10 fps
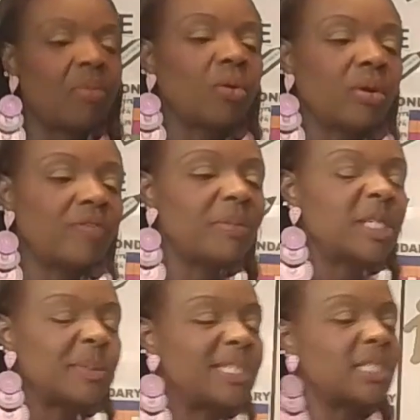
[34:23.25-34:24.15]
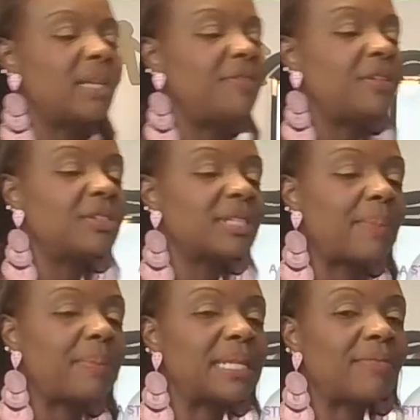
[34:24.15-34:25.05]
more of them, especially if you just
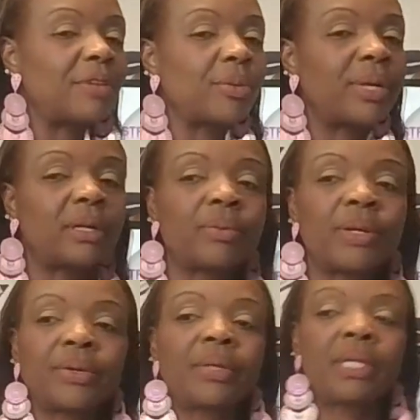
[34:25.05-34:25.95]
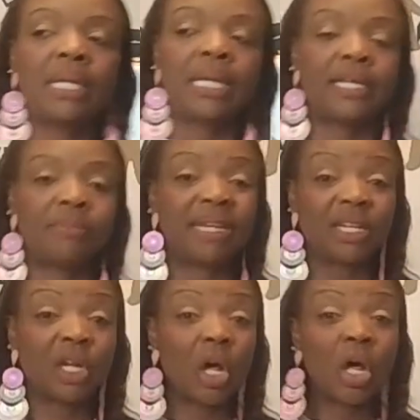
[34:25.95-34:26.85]
happen to have a great career and you're
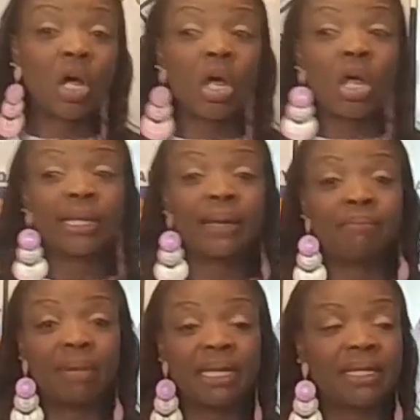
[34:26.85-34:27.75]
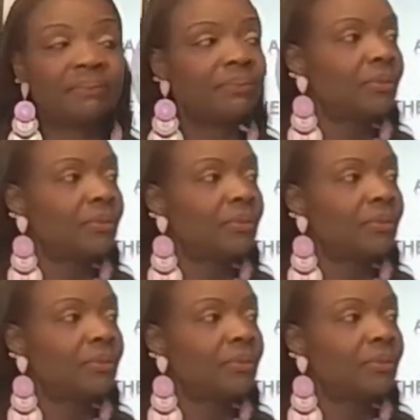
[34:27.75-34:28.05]
making all that money.